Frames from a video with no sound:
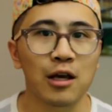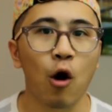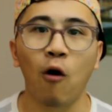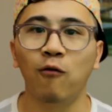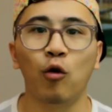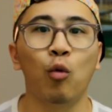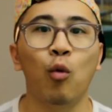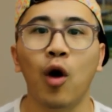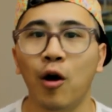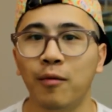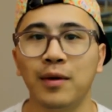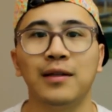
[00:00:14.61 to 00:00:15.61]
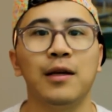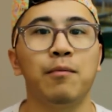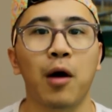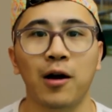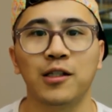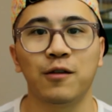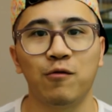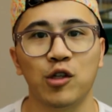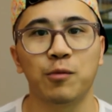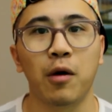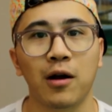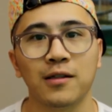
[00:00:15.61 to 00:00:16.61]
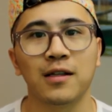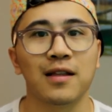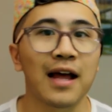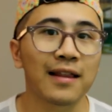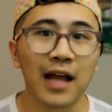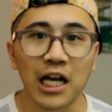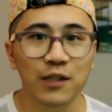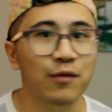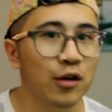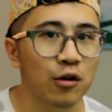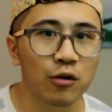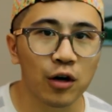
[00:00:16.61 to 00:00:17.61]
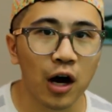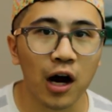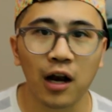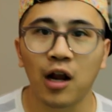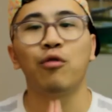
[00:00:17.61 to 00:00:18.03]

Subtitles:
The overwhelmingly positive response that last video got,